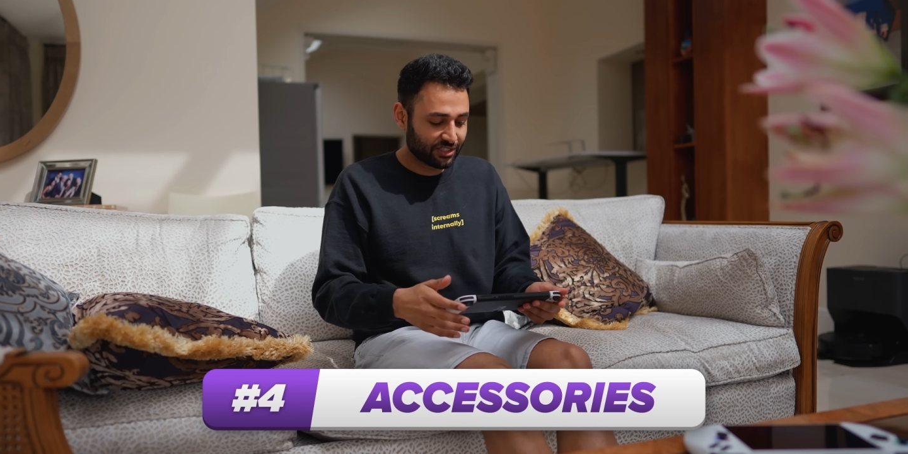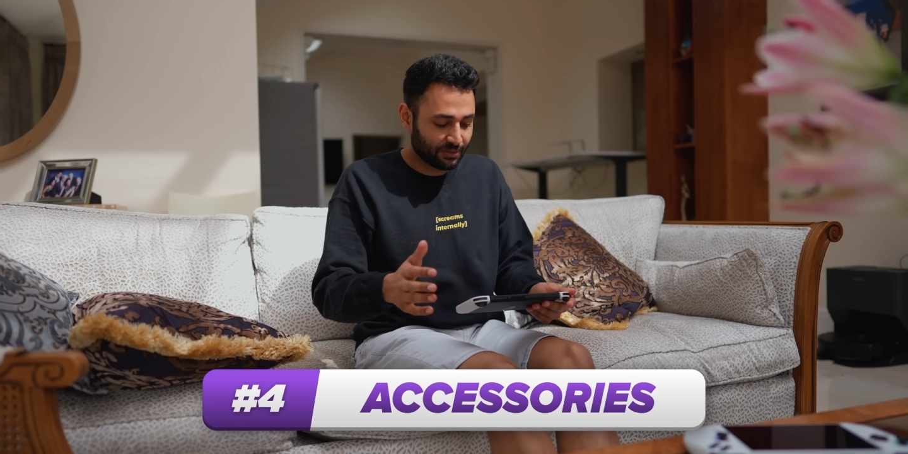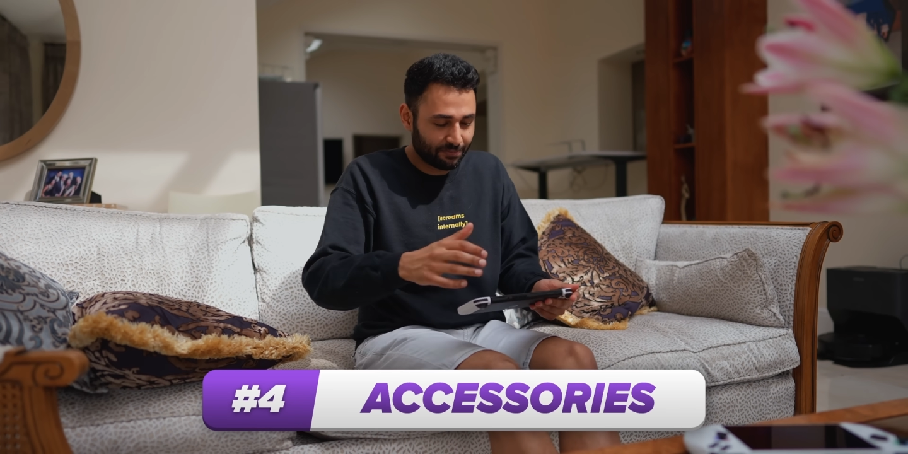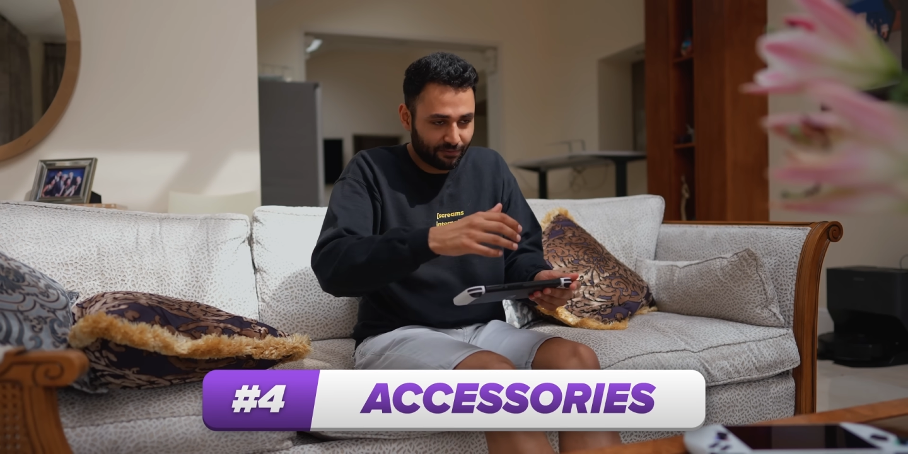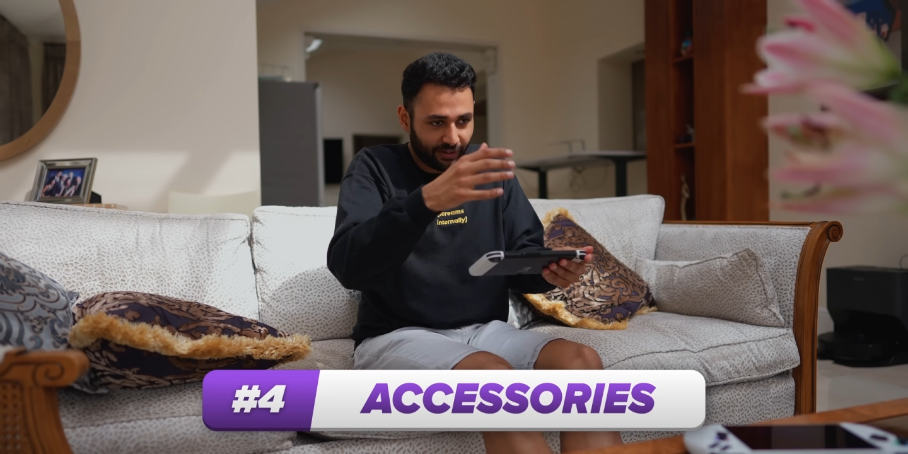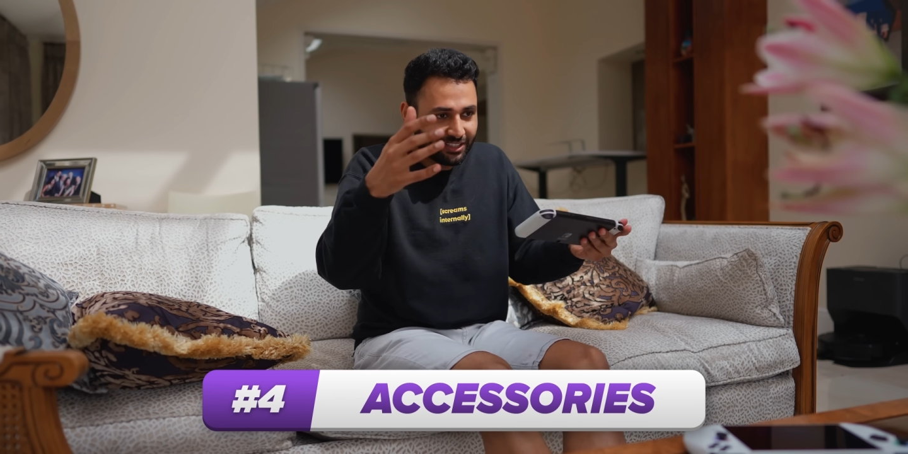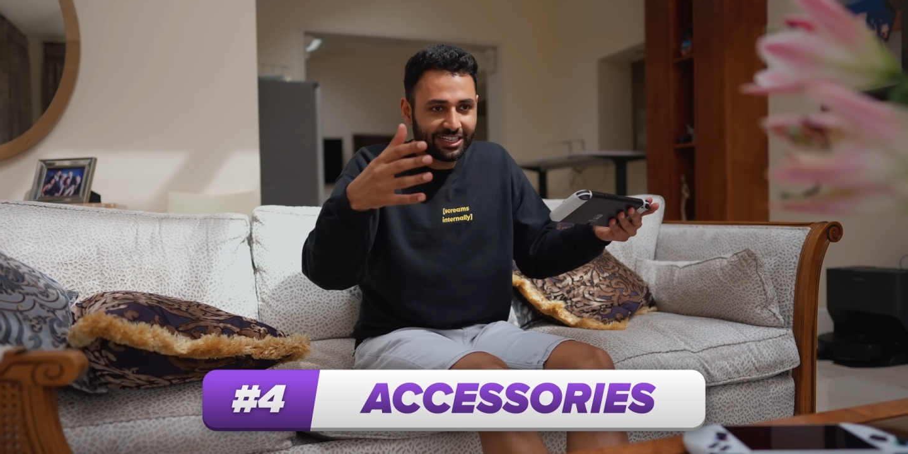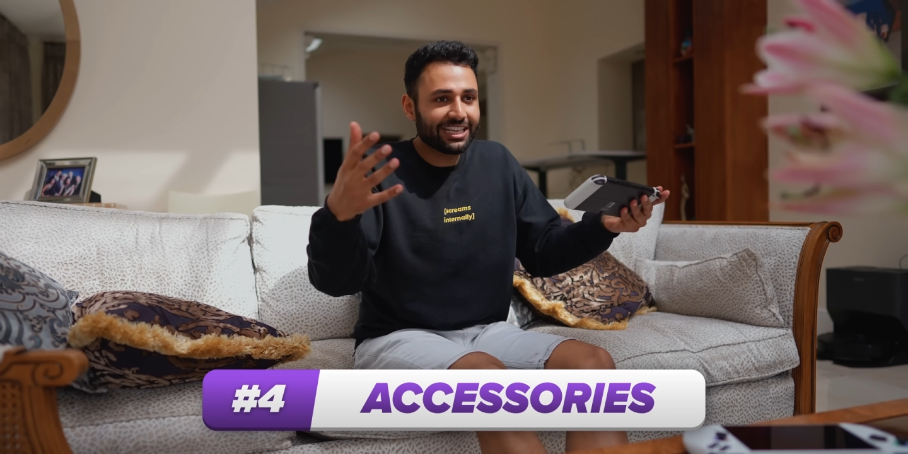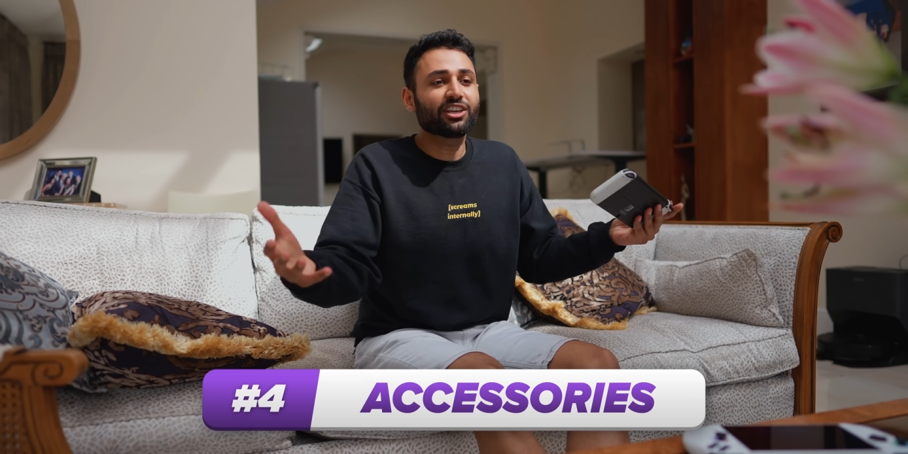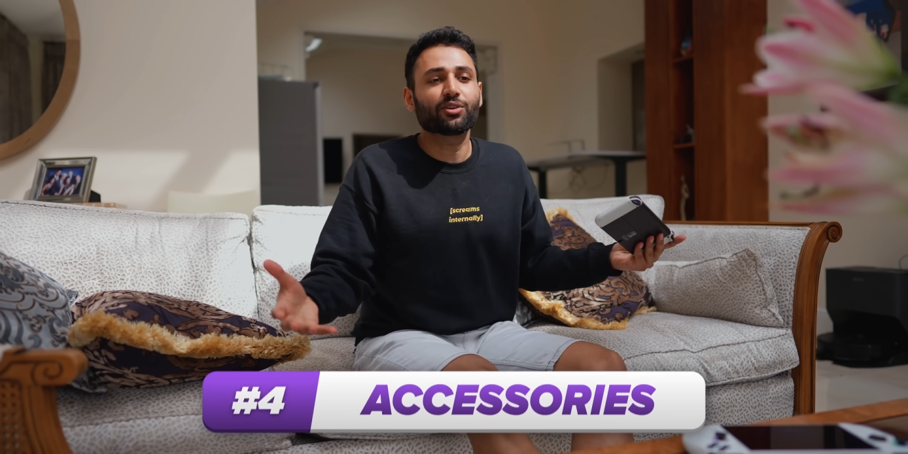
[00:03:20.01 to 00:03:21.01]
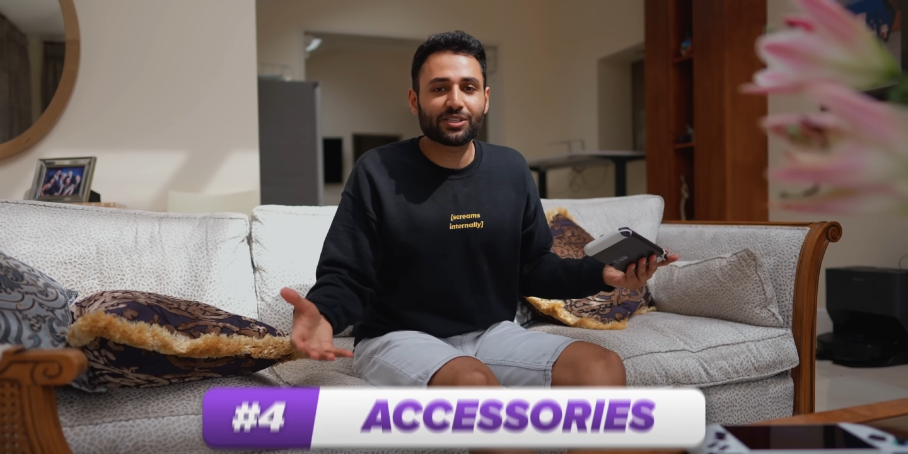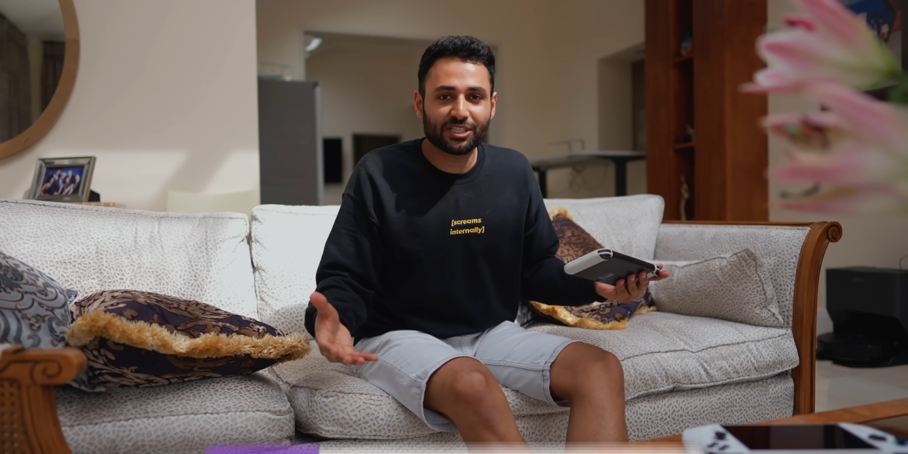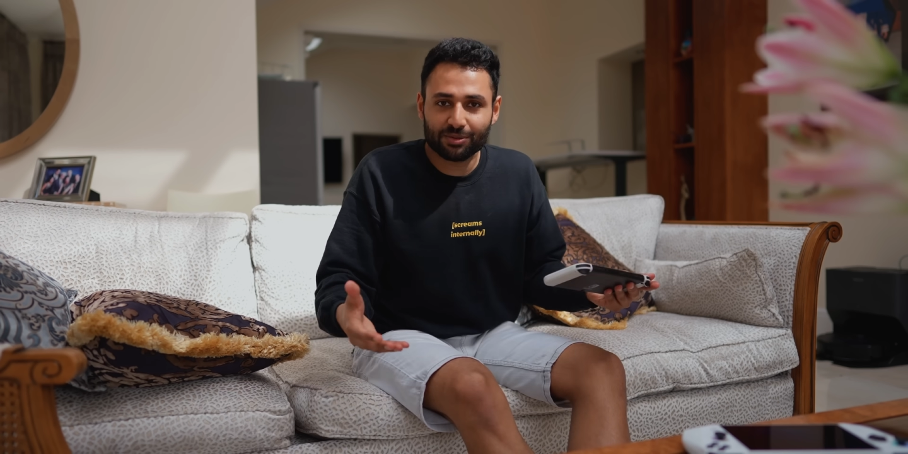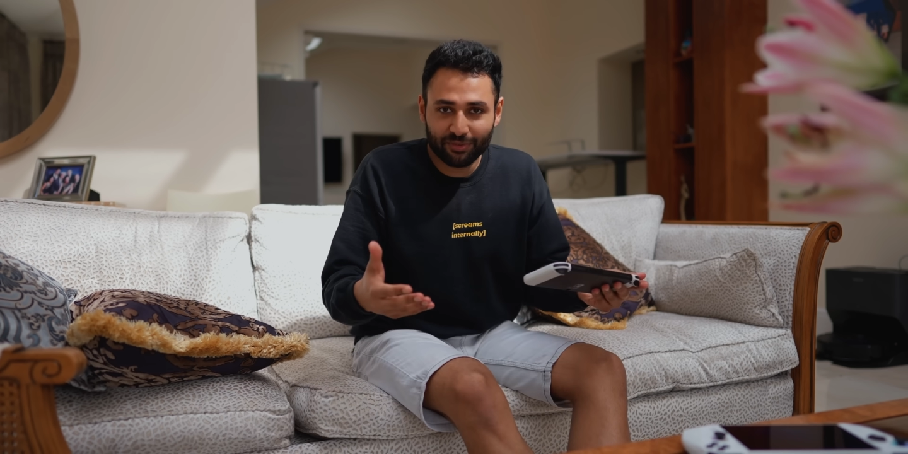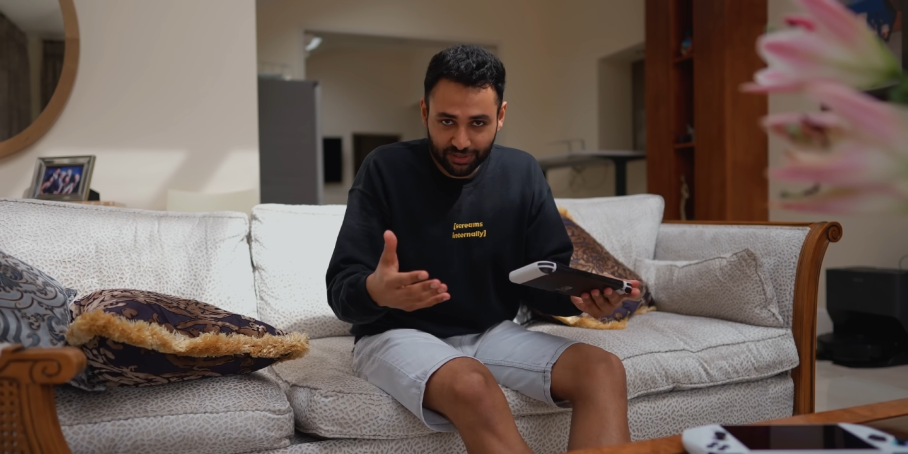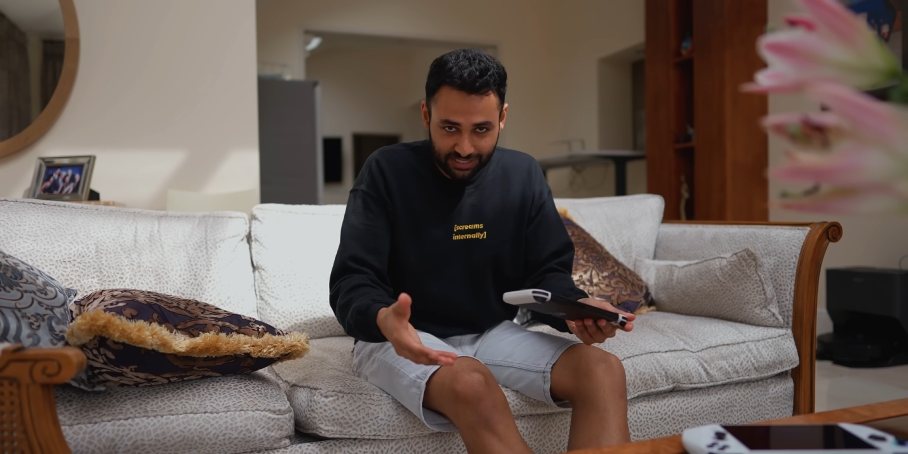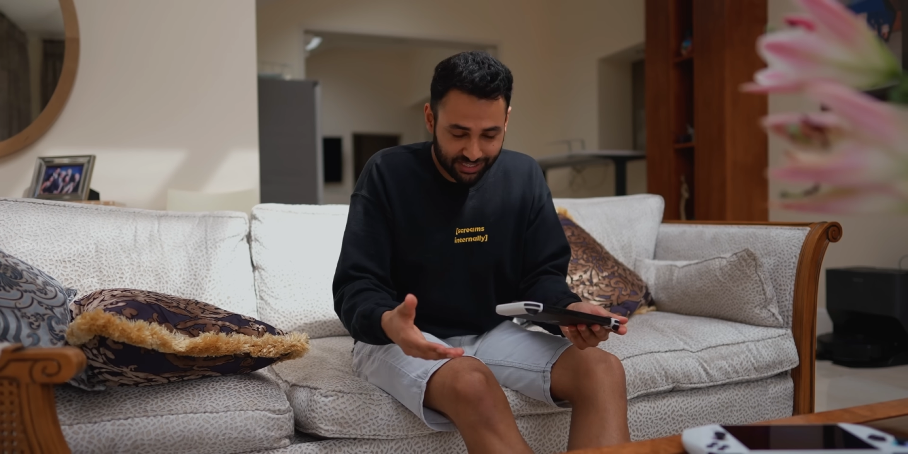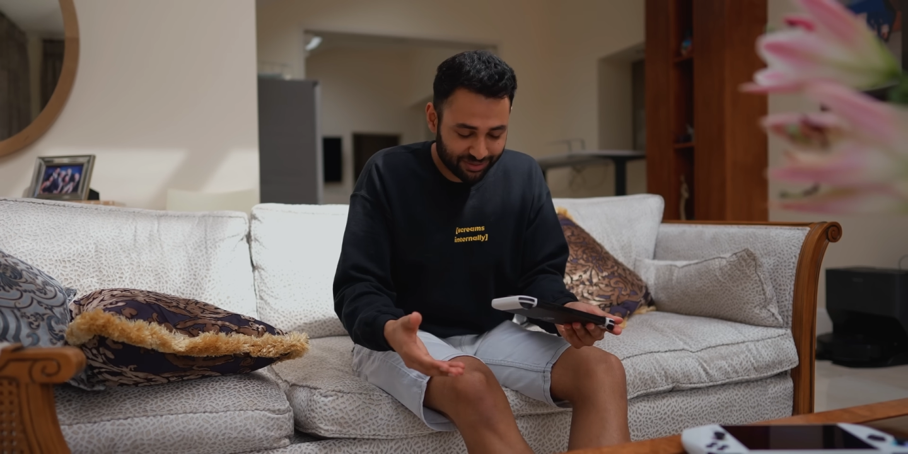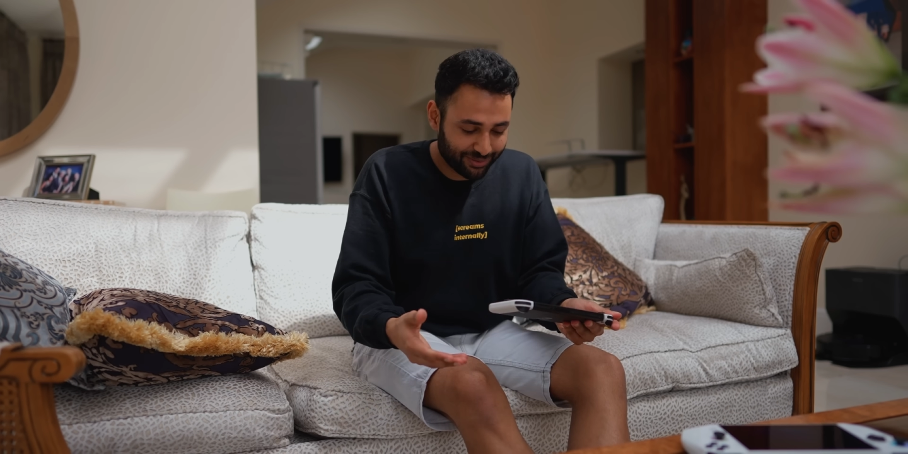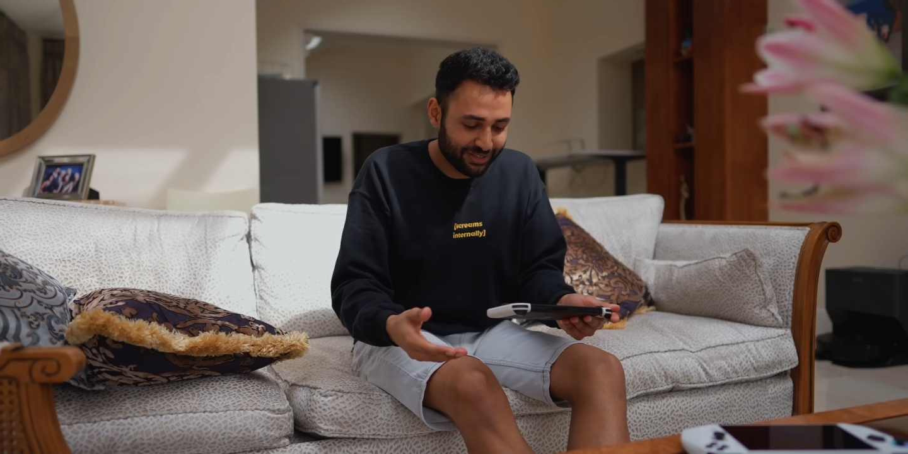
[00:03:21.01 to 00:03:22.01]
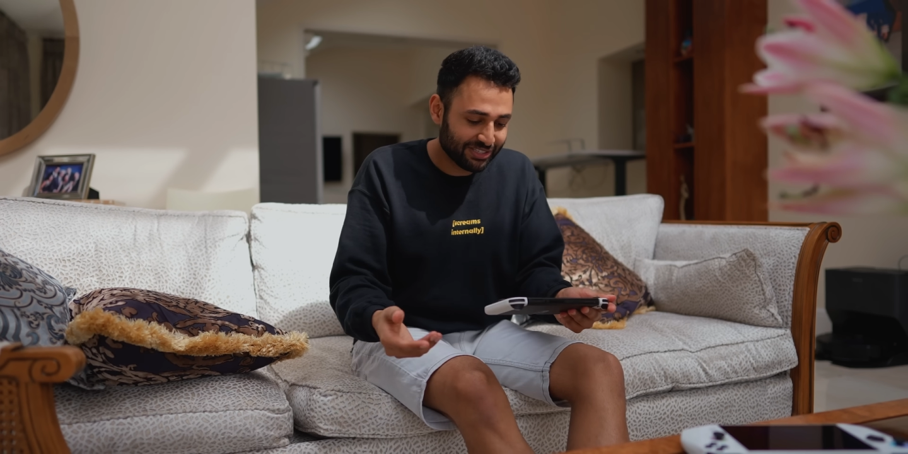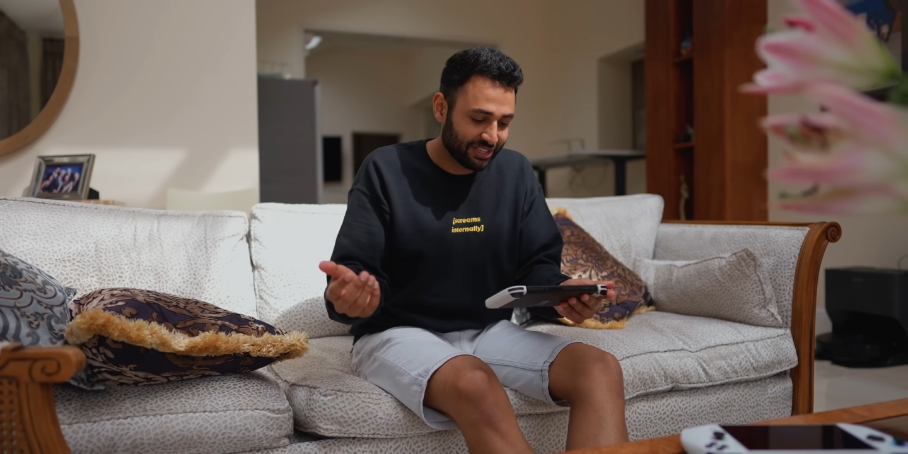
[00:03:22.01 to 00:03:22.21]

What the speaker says: to find an ecosystem of accessories